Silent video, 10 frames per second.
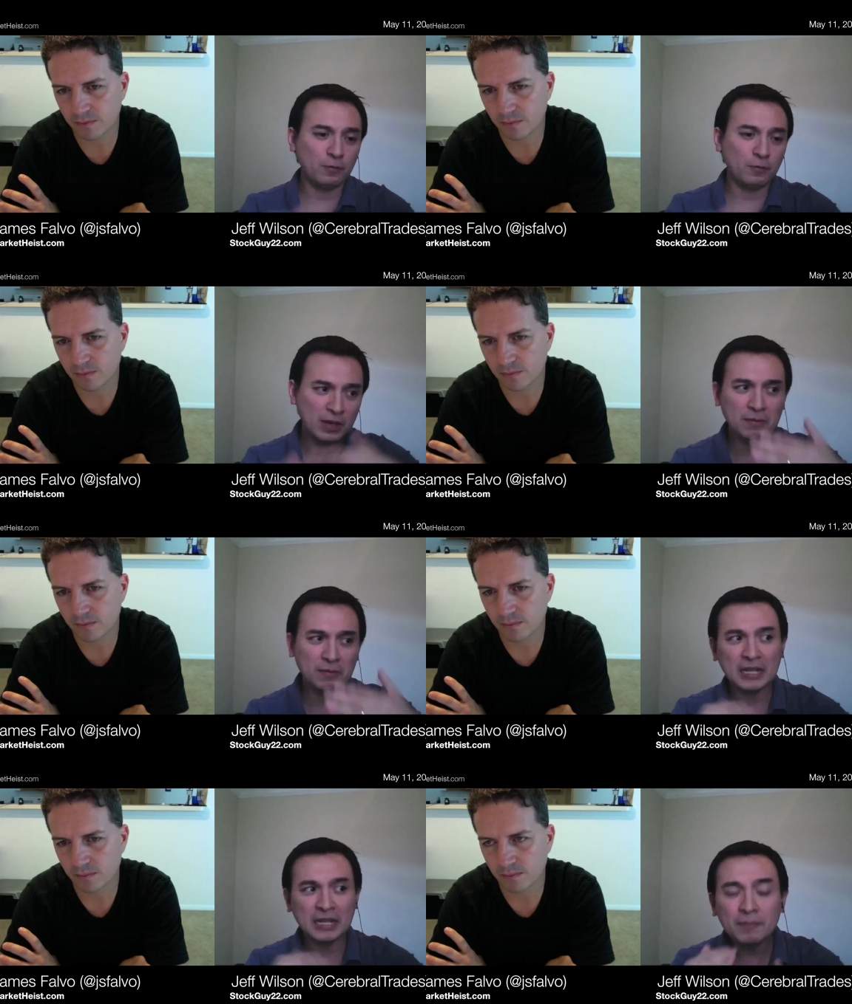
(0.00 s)
Speaker 1: we
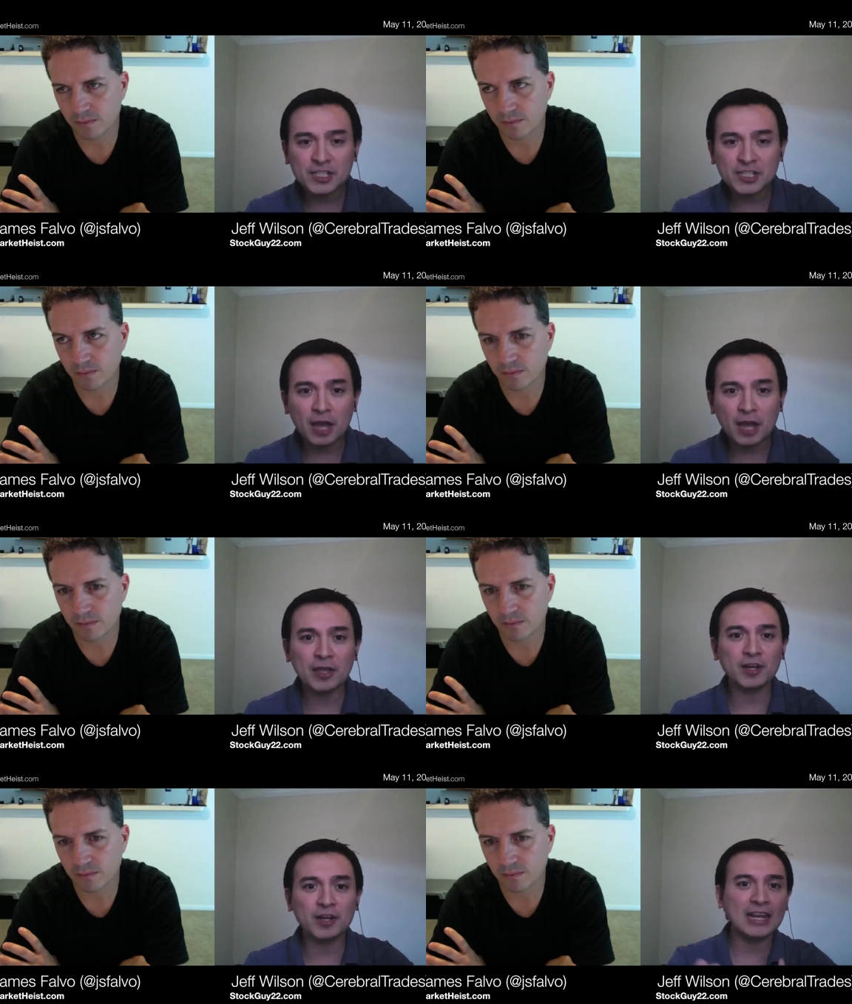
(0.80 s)
become a little bit
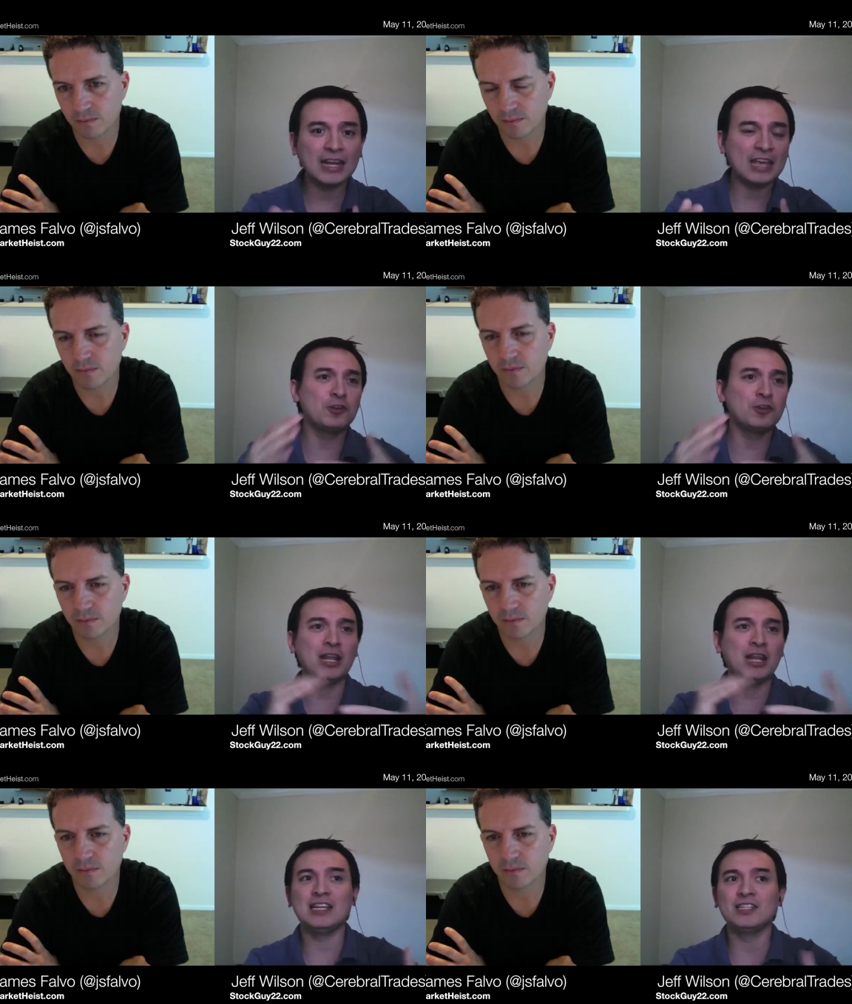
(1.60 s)
choppier, then I
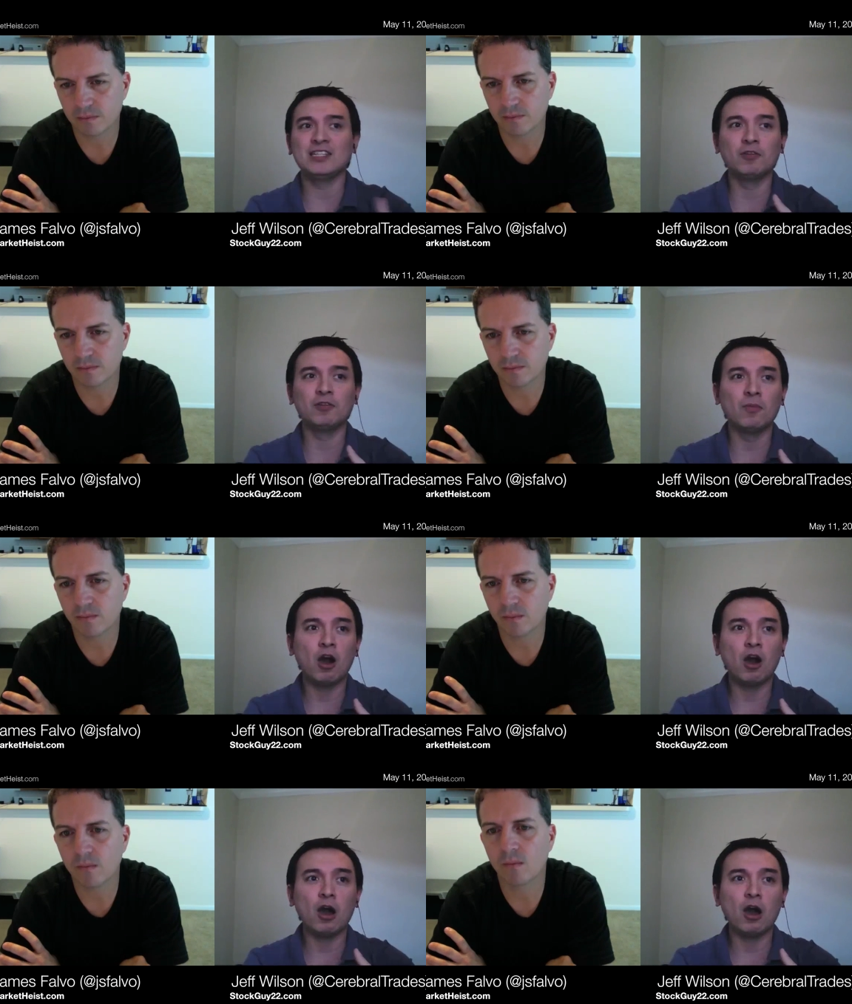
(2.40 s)
utilize, you know,
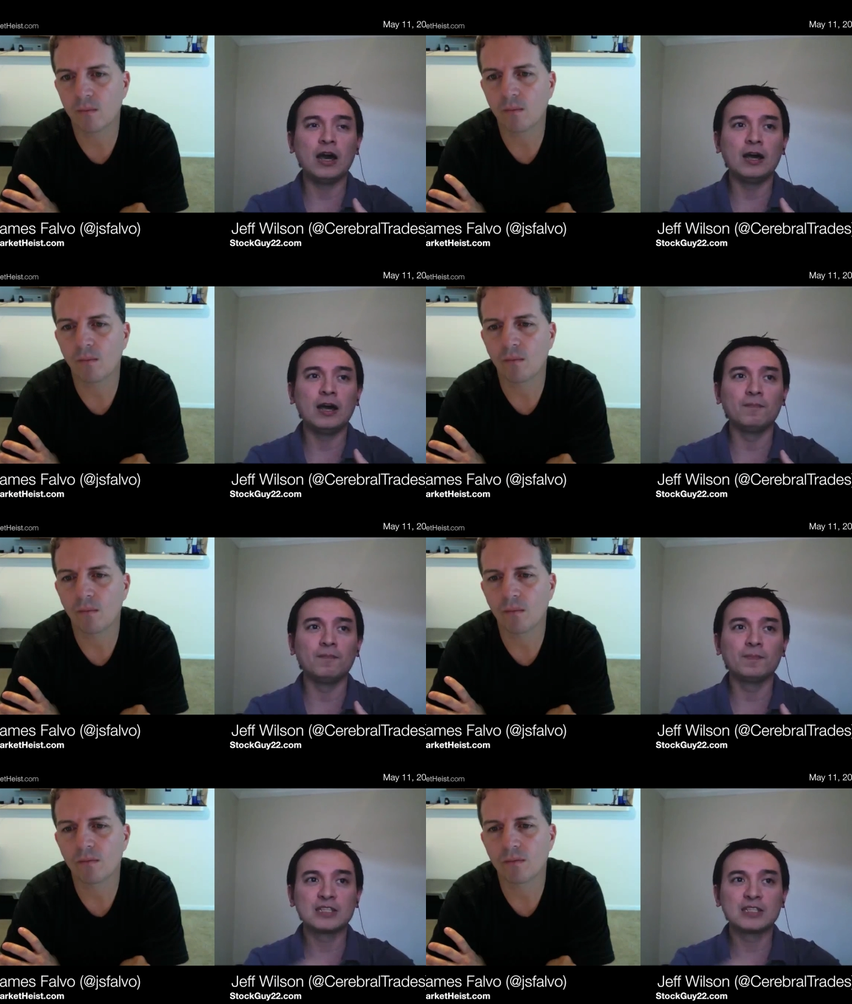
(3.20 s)

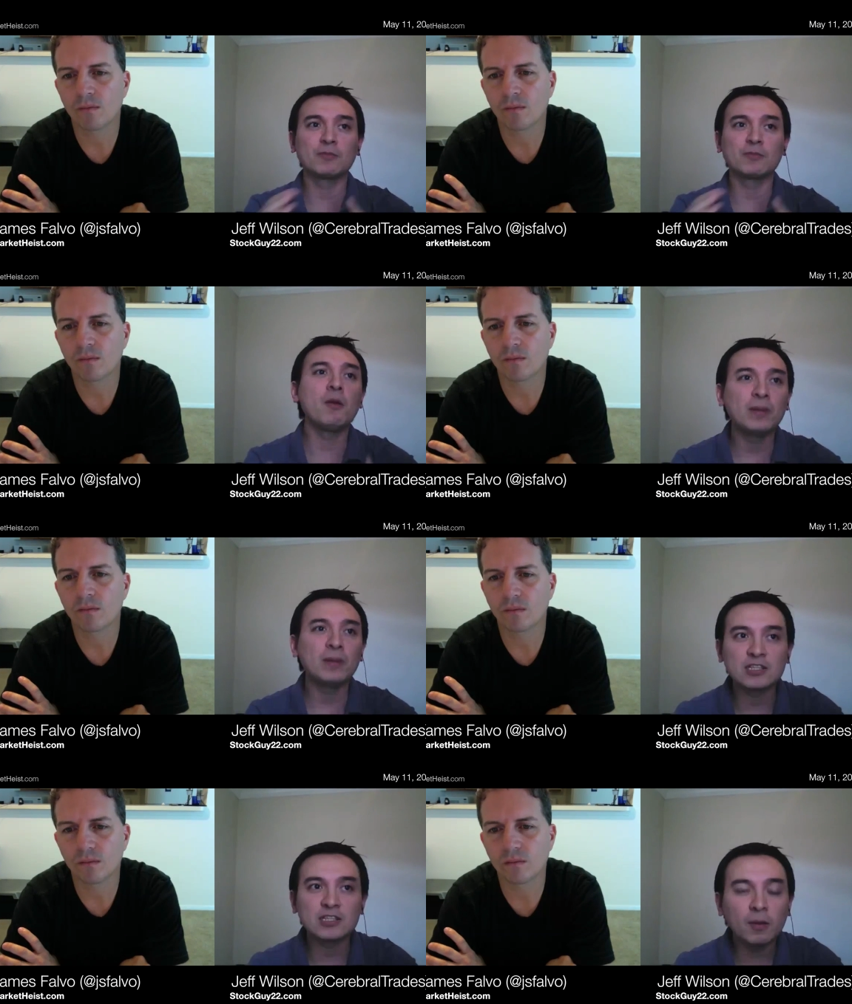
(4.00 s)
um, some
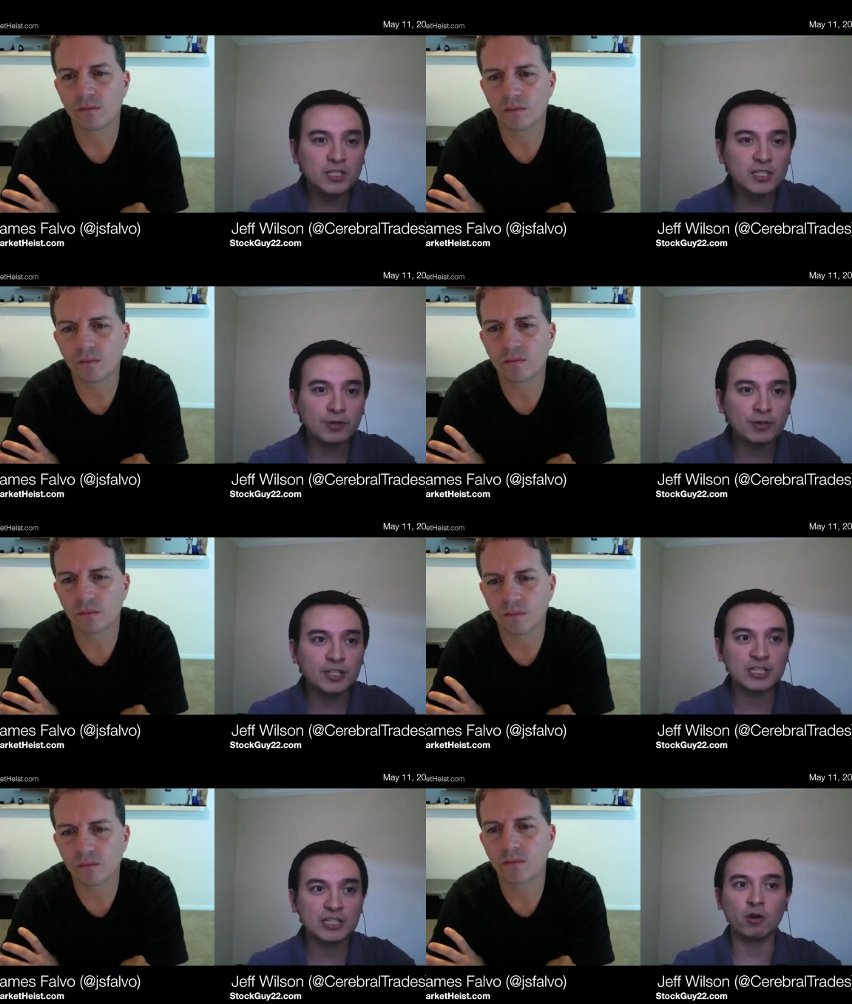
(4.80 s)
complex option
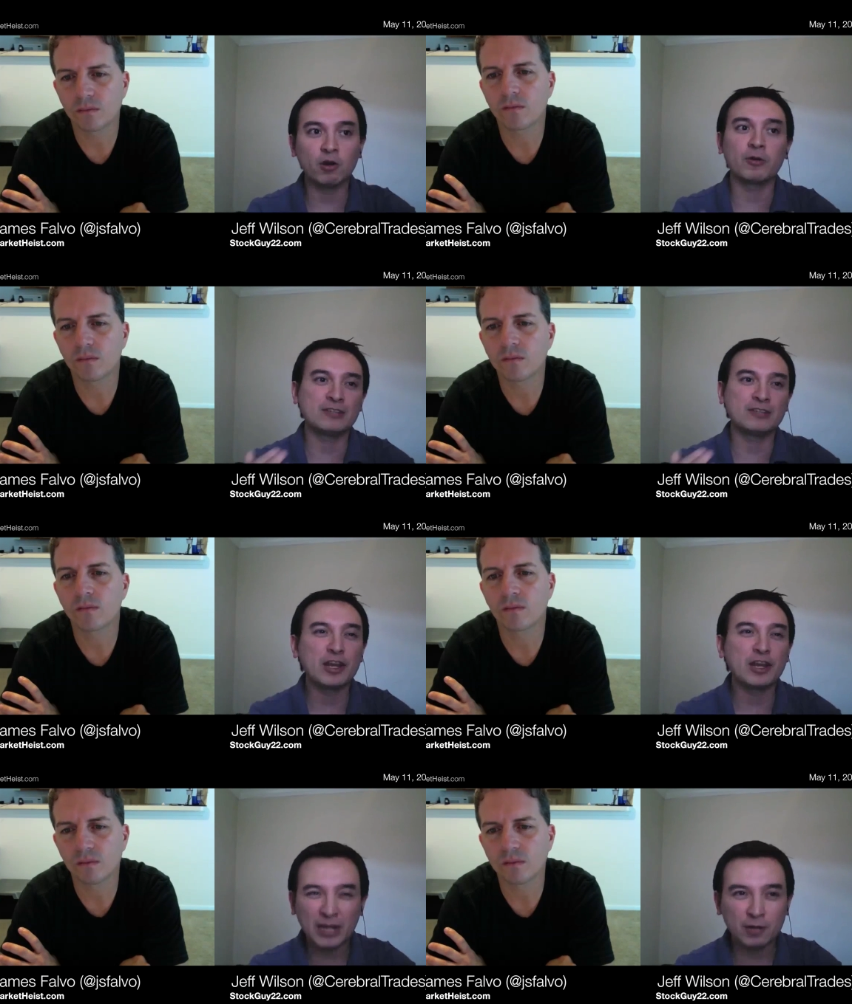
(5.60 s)
strategies more, where I
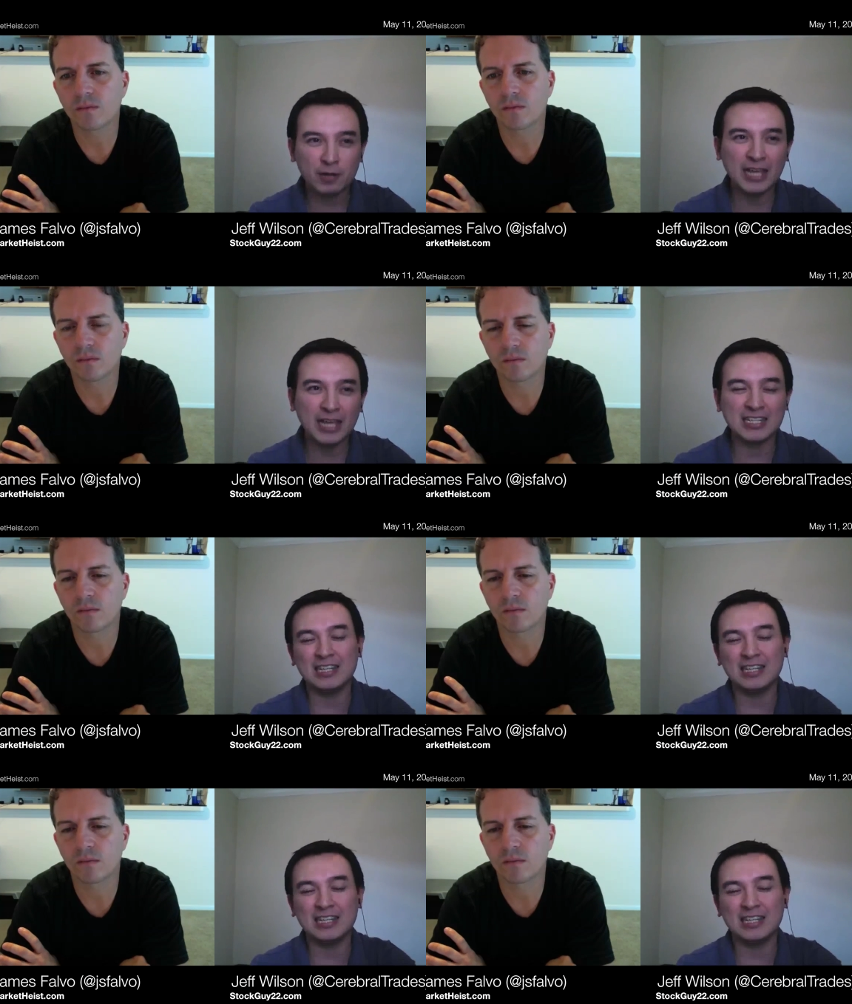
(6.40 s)
try to play the range.